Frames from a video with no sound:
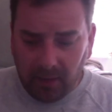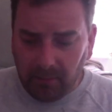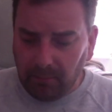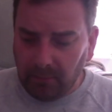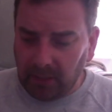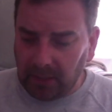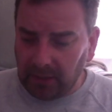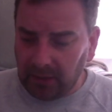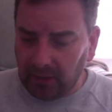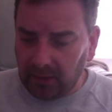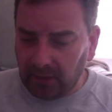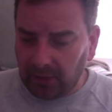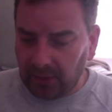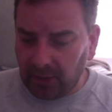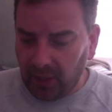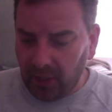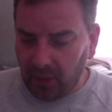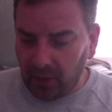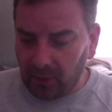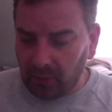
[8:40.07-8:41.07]
many years
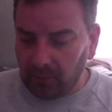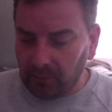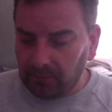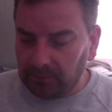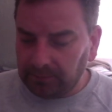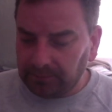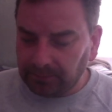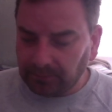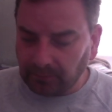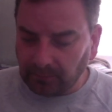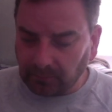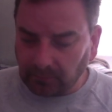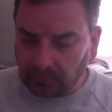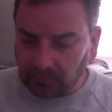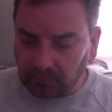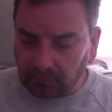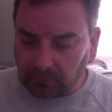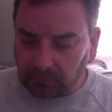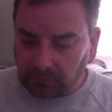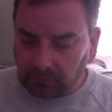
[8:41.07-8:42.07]
ago.
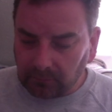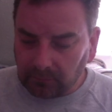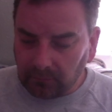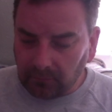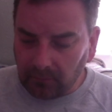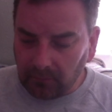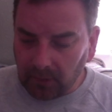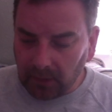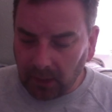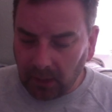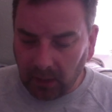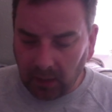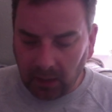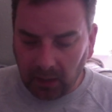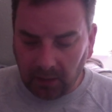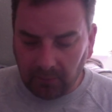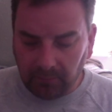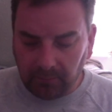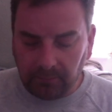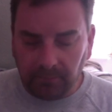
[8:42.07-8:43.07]

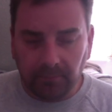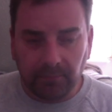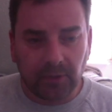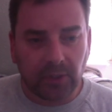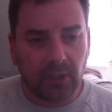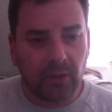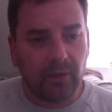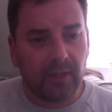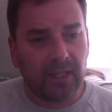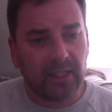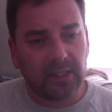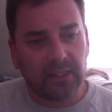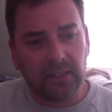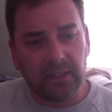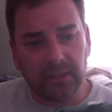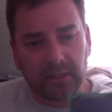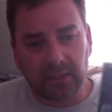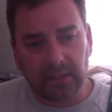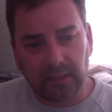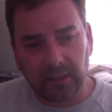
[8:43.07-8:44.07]
Um, so that's
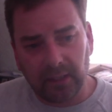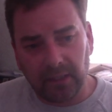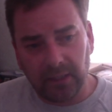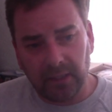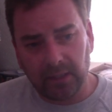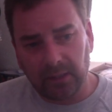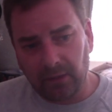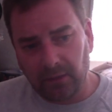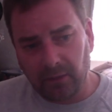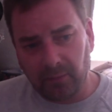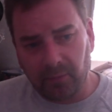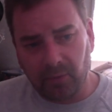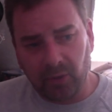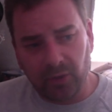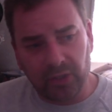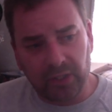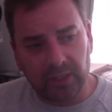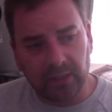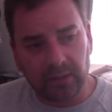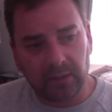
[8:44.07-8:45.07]
it, that is another
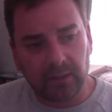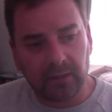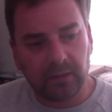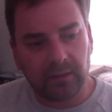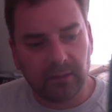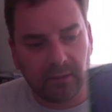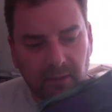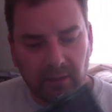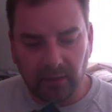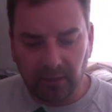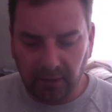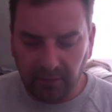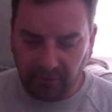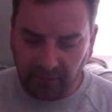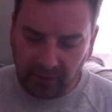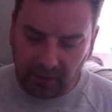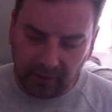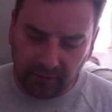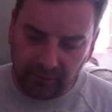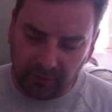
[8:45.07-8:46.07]
project. If
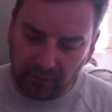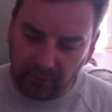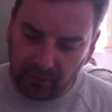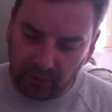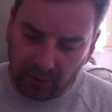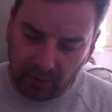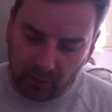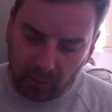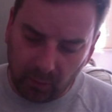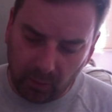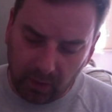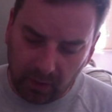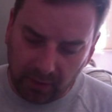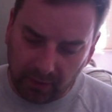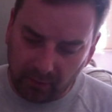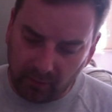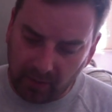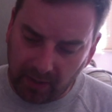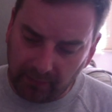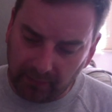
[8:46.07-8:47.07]
any of you know why
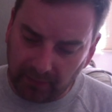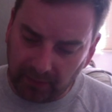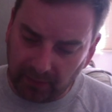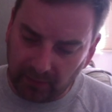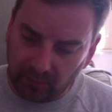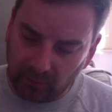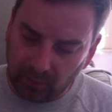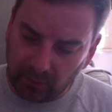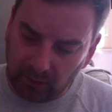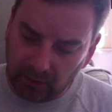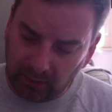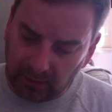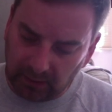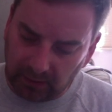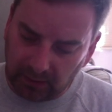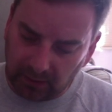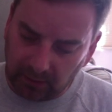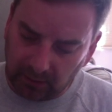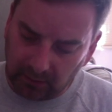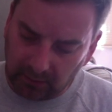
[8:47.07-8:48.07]
the RAM doesn't
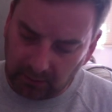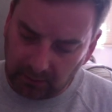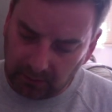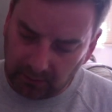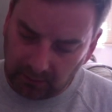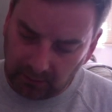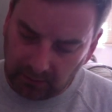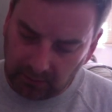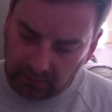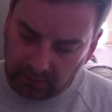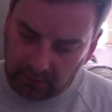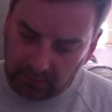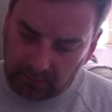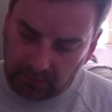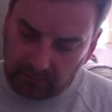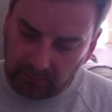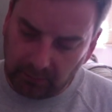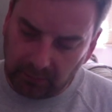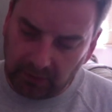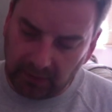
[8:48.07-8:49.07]
work,
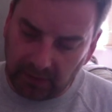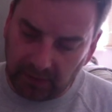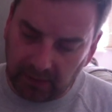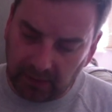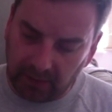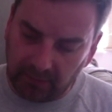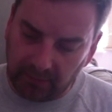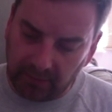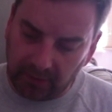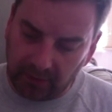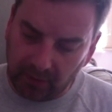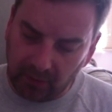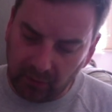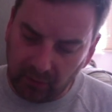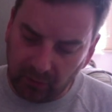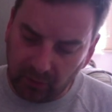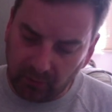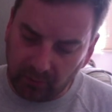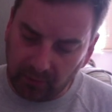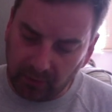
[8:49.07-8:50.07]
please let me know,
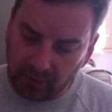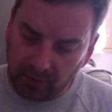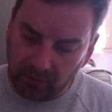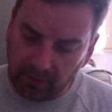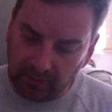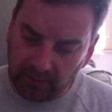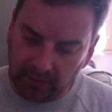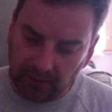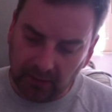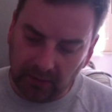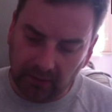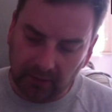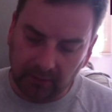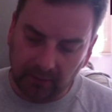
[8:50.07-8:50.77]
drop a comment.